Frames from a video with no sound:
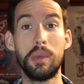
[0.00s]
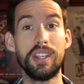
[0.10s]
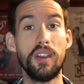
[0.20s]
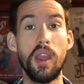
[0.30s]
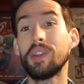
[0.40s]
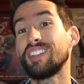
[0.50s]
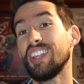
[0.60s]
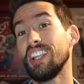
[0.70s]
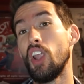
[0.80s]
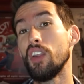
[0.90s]
We don't know. We
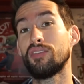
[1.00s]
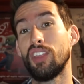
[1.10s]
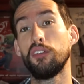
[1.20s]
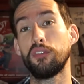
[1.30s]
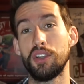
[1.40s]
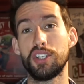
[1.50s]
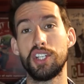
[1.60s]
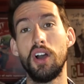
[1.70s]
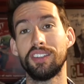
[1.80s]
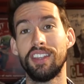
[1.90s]
see a lot of different
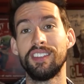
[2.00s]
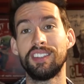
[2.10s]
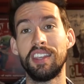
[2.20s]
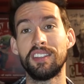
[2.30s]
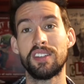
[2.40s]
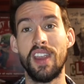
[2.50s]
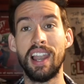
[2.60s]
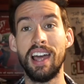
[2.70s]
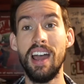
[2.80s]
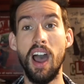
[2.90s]
shots in the teaser
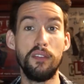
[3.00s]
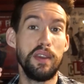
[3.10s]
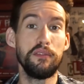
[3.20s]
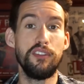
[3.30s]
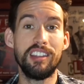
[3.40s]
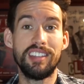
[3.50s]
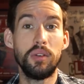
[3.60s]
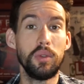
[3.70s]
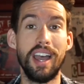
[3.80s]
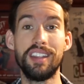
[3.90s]
trailer of him
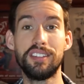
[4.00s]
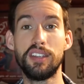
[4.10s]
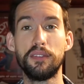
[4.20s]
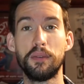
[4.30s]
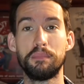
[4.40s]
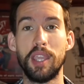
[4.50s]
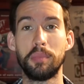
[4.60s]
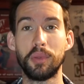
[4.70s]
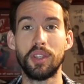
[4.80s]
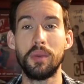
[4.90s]
fighting all kinds of different
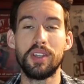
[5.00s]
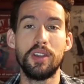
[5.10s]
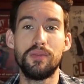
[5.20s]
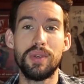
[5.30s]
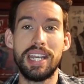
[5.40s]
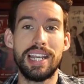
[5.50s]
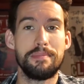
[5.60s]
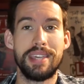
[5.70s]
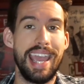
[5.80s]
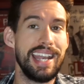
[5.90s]
people, so it could really
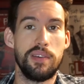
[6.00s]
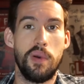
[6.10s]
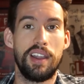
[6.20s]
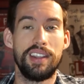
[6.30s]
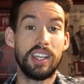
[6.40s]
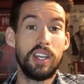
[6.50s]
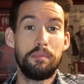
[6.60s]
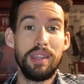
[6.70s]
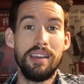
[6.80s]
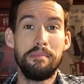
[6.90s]
be anyone. It
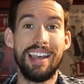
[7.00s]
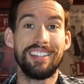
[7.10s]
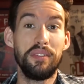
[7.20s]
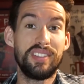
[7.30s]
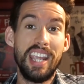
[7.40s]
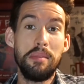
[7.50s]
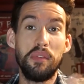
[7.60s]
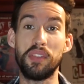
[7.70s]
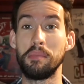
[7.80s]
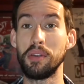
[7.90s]
could be a massive team
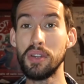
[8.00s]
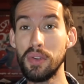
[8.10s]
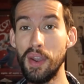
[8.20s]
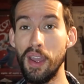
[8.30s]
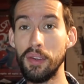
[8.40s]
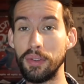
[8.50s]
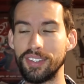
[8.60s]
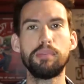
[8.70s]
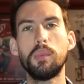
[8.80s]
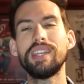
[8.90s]
of them. Who
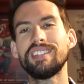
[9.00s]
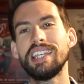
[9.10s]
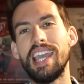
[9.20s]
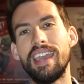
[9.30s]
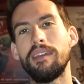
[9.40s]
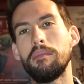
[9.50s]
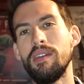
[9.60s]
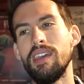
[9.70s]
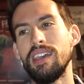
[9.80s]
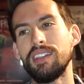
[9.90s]
knows? But we see
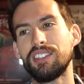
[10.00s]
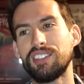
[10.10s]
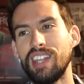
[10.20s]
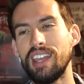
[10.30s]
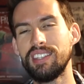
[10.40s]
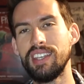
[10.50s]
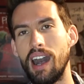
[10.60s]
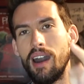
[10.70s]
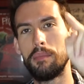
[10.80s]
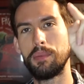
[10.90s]
him setting
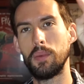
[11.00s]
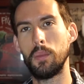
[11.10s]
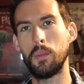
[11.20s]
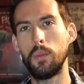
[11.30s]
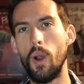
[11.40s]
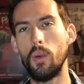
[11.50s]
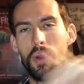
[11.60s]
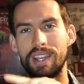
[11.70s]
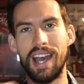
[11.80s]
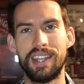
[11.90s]
up what
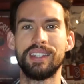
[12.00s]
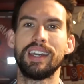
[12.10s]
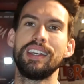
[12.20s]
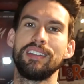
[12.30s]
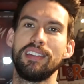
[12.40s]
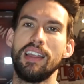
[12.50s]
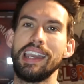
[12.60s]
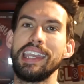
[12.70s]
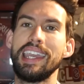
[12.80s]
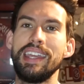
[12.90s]
Wakanda is
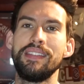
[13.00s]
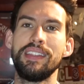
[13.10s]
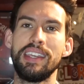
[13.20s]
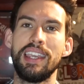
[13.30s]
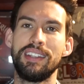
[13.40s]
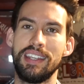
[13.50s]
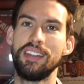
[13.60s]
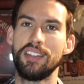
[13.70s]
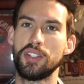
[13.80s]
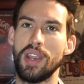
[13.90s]
like in the
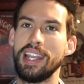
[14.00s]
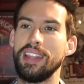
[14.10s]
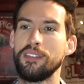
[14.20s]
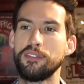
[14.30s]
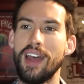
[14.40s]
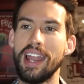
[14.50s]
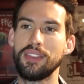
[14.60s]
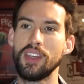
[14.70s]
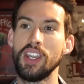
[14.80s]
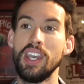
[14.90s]
teaser trailer. The
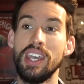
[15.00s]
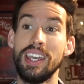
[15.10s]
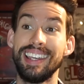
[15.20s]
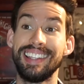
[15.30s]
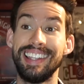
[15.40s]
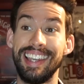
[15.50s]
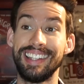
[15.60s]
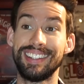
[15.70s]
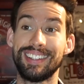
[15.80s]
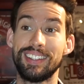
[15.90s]
fact that
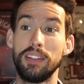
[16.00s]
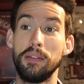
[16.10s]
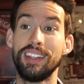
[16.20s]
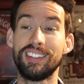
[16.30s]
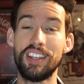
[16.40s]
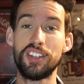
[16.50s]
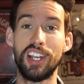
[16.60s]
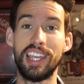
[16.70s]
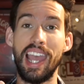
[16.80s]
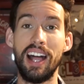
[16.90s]
it's
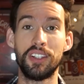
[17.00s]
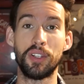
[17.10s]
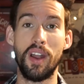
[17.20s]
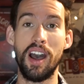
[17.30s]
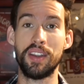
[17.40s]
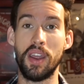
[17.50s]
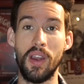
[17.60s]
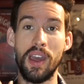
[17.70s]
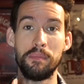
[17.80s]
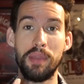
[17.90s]
essentially El
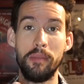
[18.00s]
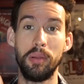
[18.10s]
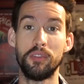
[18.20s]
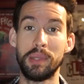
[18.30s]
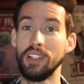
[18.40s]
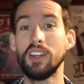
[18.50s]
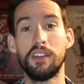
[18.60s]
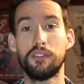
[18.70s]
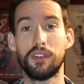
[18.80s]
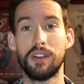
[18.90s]
Dorado and people have been
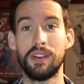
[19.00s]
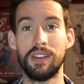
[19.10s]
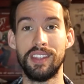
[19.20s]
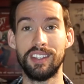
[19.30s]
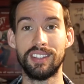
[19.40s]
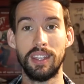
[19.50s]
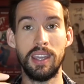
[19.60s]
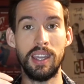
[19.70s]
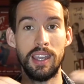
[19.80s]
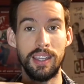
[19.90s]
looking for this
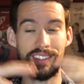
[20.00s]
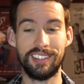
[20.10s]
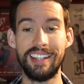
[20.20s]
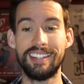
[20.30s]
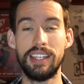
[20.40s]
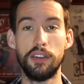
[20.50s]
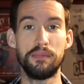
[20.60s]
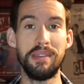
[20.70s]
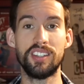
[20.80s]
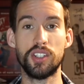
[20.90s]
city
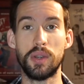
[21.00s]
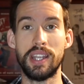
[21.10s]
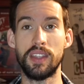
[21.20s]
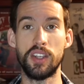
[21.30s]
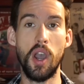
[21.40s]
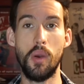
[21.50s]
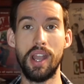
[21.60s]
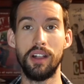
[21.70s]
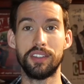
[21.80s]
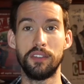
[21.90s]
of mystery that no
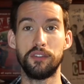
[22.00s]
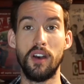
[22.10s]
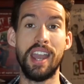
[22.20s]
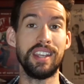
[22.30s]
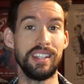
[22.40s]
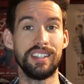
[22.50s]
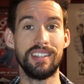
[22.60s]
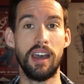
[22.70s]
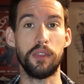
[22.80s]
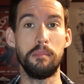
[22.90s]
one else can find in
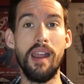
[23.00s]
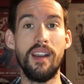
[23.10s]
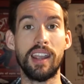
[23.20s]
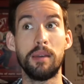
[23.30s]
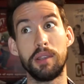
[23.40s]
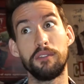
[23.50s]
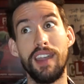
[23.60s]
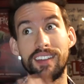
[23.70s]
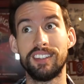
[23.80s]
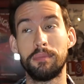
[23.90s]
South America, but in
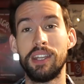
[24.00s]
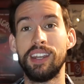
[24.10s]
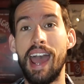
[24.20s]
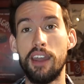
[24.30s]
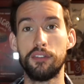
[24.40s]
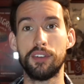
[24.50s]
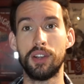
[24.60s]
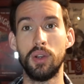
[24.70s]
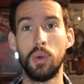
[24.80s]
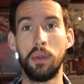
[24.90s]
fact it's been in
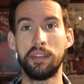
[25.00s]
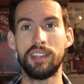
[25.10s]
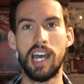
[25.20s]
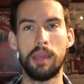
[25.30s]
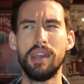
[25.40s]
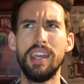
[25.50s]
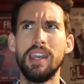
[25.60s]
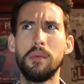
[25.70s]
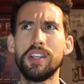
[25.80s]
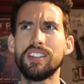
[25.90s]
Africa all the time.
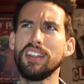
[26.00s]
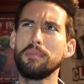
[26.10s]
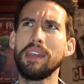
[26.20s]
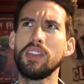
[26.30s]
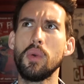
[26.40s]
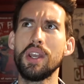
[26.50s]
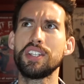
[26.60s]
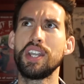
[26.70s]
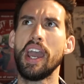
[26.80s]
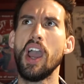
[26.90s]
Which does beg the
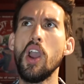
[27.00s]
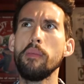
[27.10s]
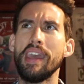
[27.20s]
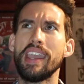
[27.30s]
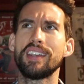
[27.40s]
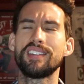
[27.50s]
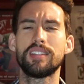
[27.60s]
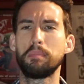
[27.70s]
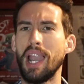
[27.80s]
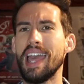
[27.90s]
question, I hope they
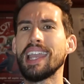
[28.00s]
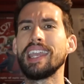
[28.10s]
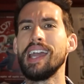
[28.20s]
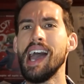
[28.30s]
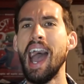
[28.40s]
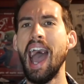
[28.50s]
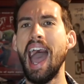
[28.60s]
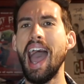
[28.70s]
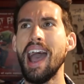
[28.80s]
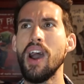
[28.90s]
explain
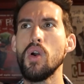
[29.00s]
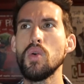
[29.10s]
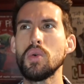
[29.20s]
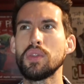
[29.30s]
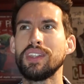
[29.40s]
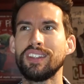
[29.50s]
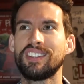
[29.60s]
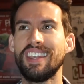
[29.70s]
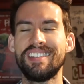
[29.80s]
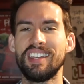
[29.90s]
how this
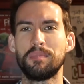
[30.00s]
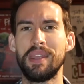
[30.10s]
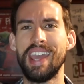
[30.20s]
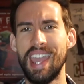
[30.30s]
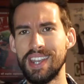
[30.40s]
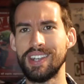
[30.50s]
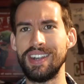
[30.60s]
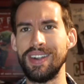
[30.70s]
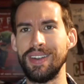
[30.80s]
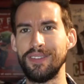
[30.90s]
city has been
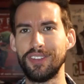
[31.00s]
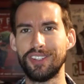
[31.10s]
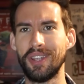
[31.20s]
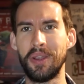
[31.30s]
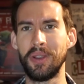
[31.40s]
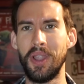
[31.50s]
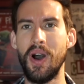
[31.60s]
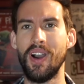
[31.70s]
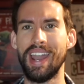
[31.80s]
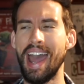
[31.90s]
hidden for so
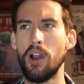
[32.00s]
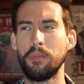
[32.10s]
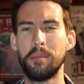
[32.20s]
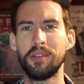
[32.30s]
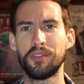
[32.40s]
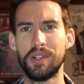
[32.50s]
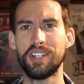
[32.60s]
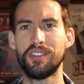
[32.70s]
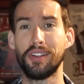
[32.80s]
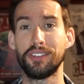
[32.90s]
long and how people have
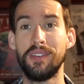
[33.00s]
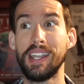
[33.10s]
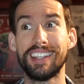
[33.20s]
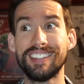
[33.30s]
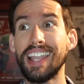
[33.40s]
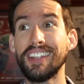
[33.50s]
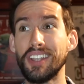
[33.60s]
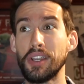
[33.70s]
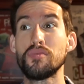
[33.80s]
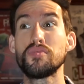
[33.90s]
really struggled to find it, because that
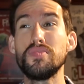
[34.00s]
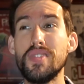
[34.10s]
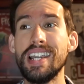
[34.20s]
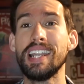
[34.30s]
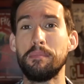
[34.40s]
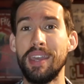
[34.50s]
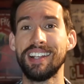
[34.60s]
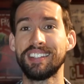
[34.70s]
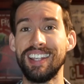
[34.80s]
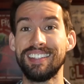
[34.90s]
looks like a really
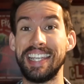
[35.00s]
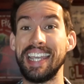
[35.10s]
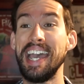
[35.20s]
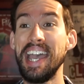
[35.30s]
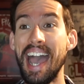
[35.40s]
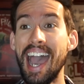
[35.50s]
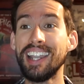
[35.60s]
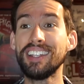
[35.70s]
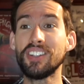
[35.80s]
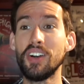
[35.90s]
big city
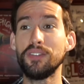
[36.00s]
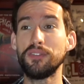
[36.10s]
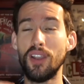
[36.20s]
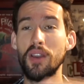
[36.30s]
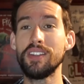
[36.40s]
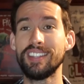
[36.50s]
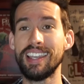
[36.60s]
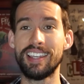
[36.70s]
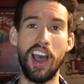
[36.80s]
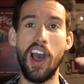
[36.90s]
and it's got
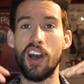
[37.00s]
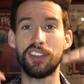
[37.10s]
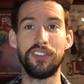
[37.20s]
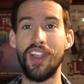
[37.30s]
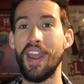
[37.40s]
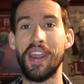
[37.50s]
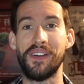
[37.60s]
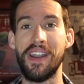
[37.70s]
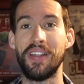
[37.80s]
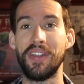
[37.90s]
floating cars flying
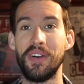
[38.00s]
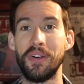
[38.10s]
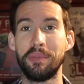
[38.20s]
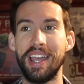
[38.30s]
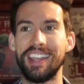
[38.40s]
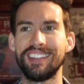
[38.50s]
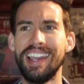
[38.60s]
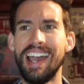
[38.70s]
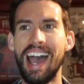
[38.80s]
around the whole place.